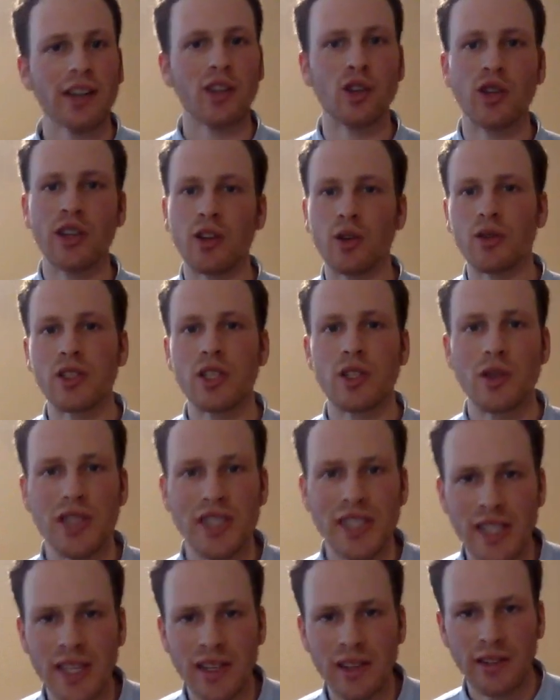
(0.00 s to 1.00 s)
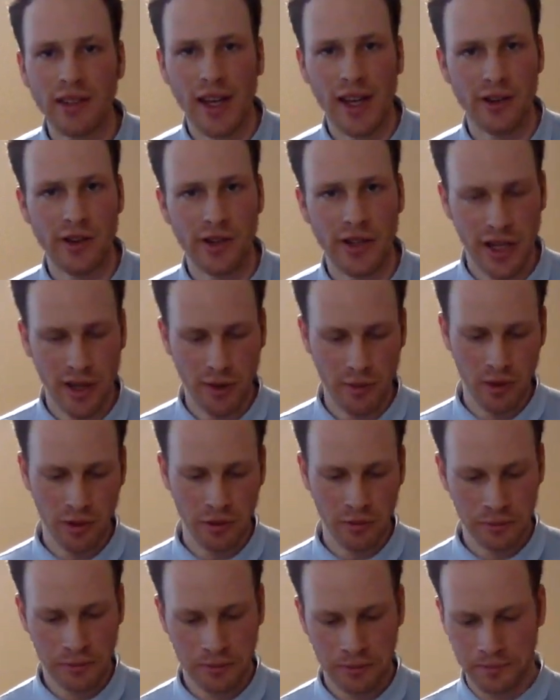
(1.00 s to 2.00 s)
You can also sit at your
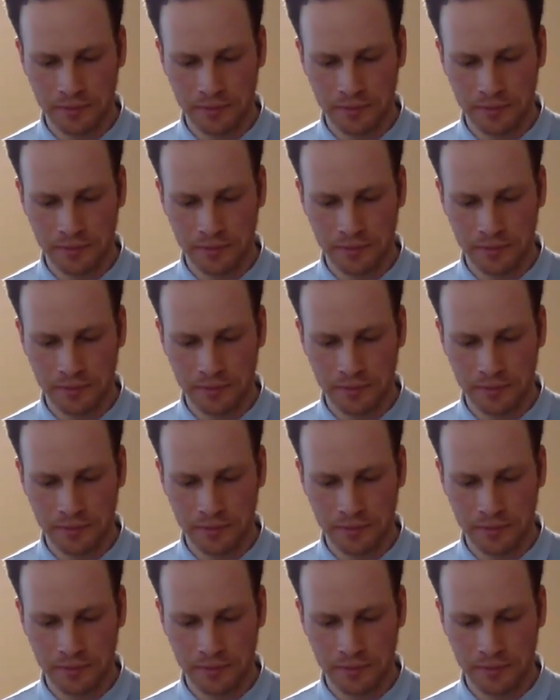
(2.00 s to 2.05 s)
table.